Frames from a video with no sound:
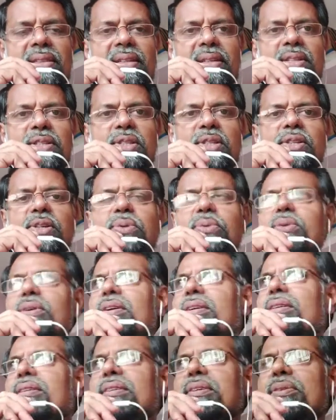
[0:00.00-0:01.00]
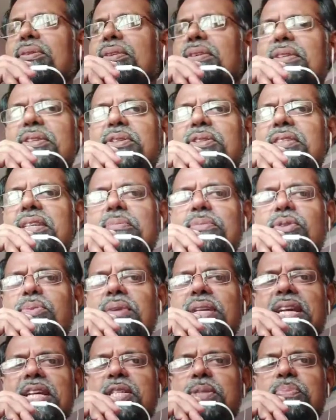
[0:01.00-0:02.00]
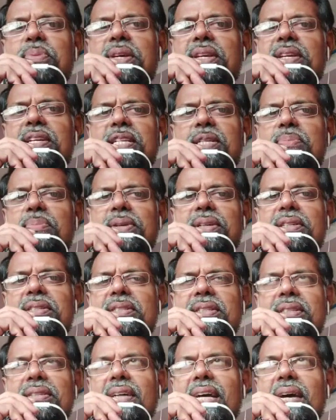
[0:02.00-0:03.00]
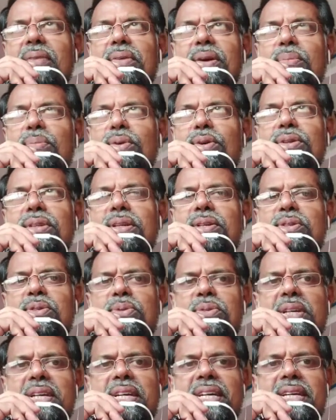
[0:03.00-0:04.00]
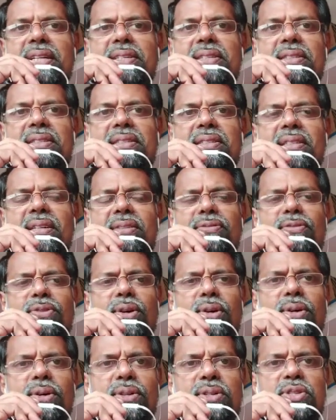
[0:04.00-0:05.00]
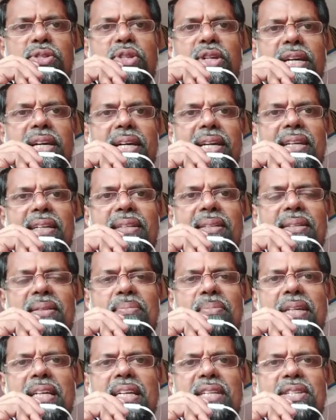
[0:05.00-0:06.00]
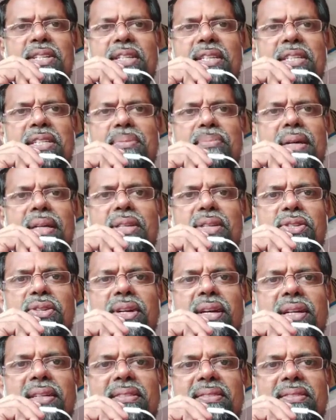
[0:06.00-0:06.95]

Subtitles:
Sir, you seem to be an experienced person, having more than 2 decades. Of course, child, but it's mantra.